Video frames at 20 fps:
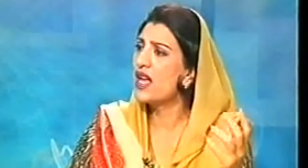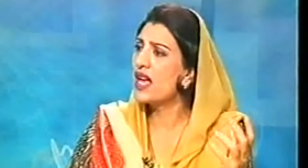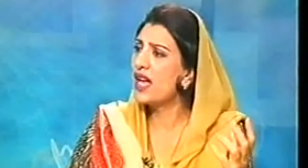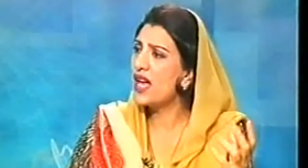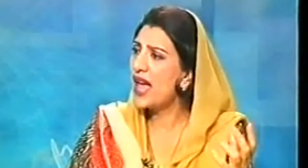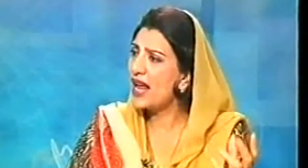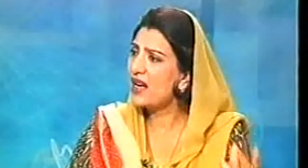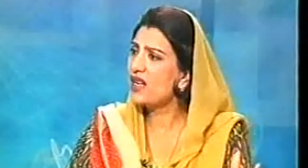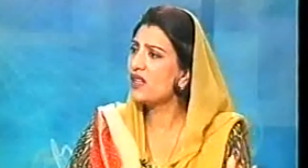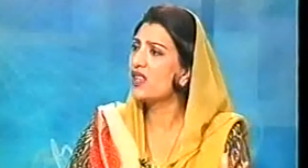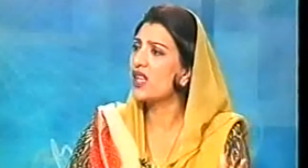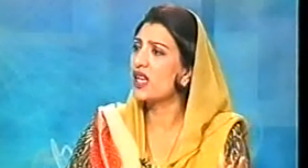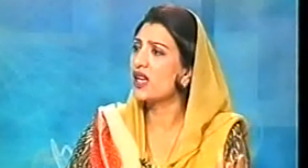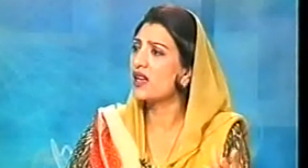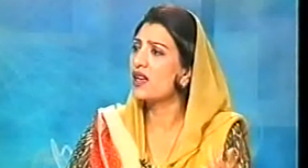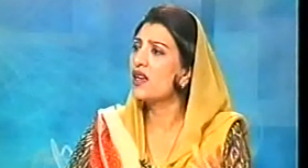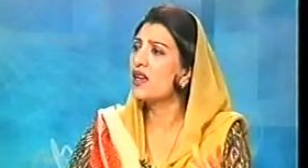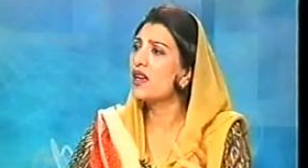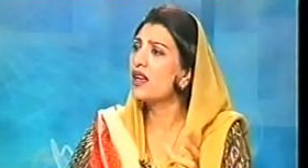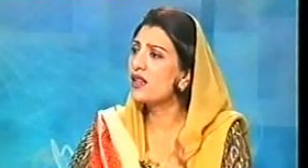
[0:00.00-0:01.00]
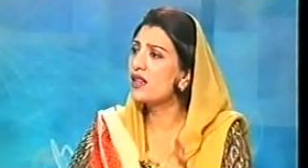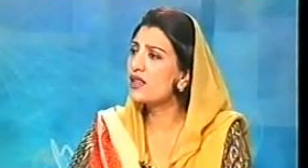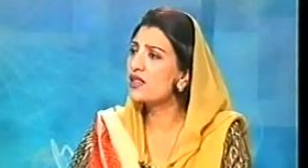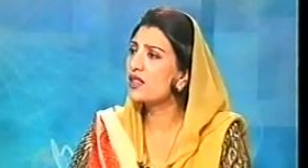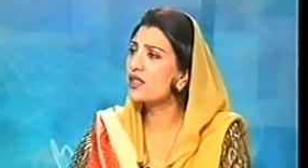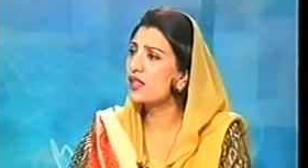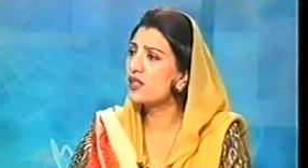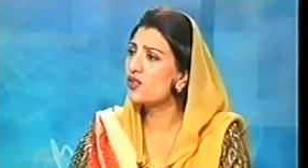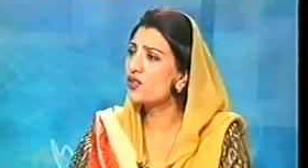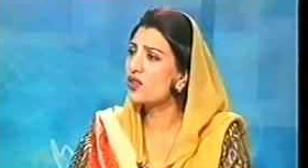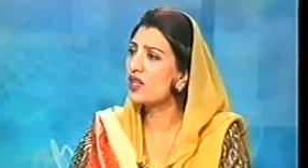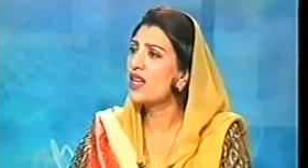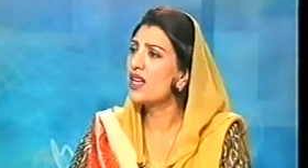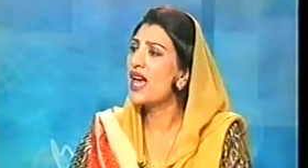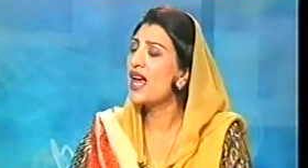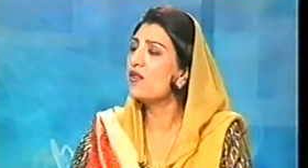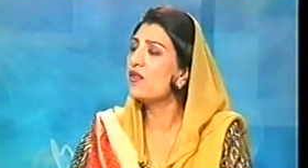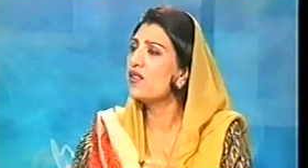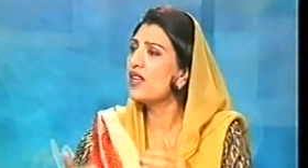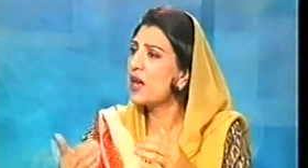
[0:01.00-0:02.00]
anything in this country,
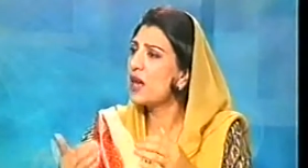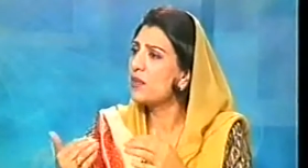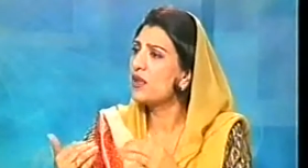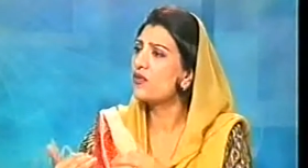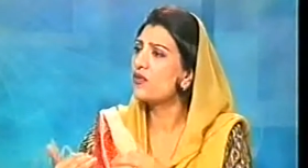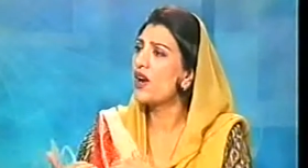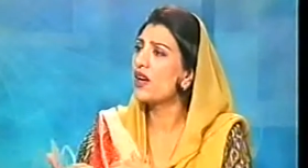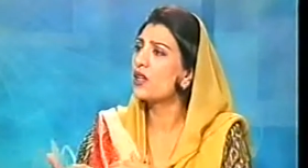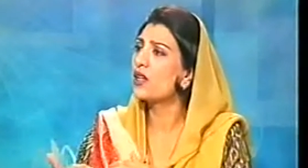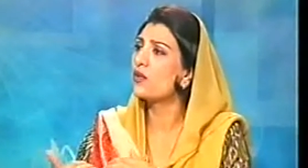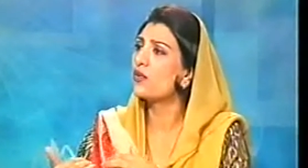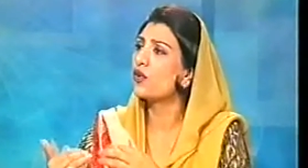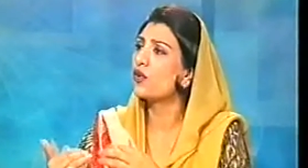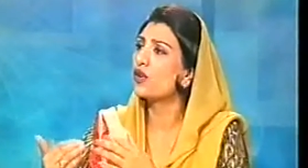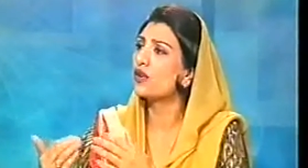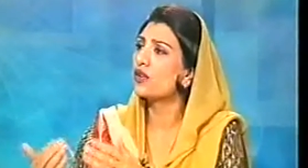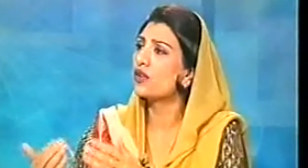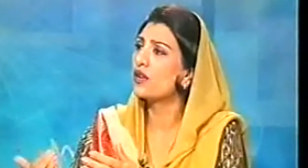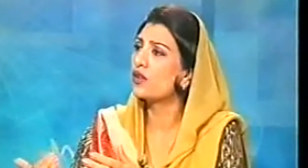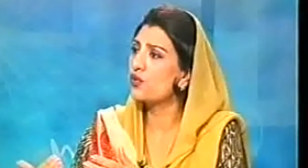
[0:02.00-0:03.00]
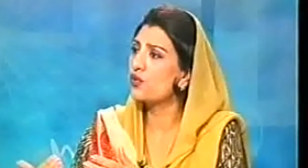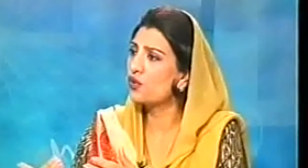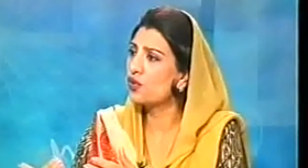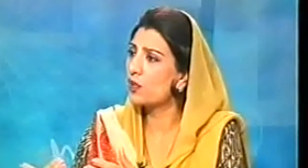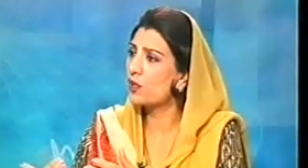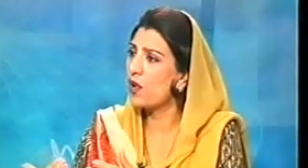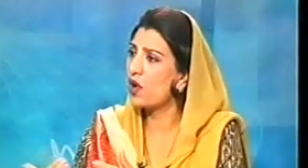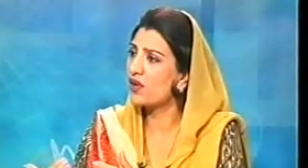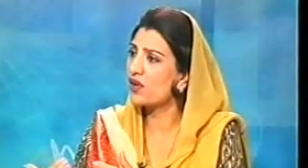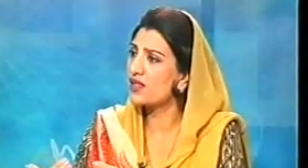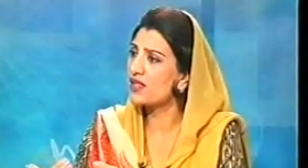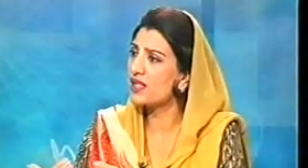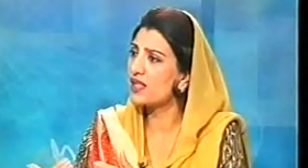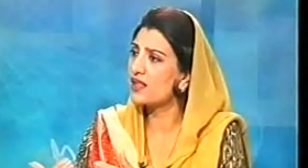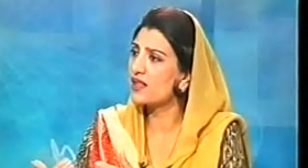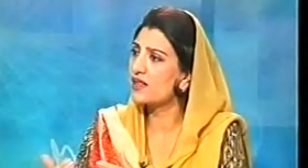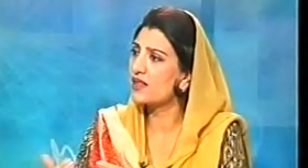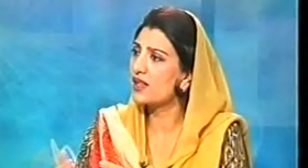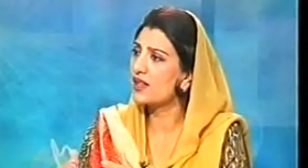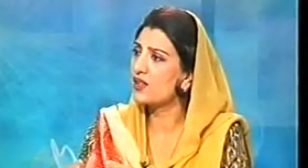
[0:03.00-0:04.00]
and we have been fighting for true democracy in
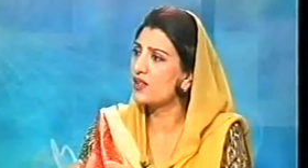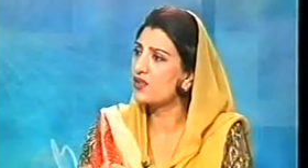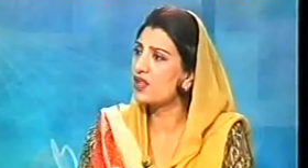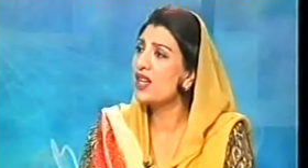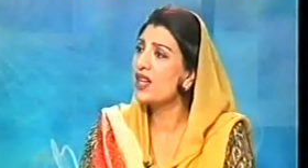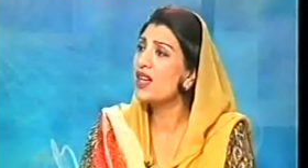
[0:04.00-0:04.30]
this country,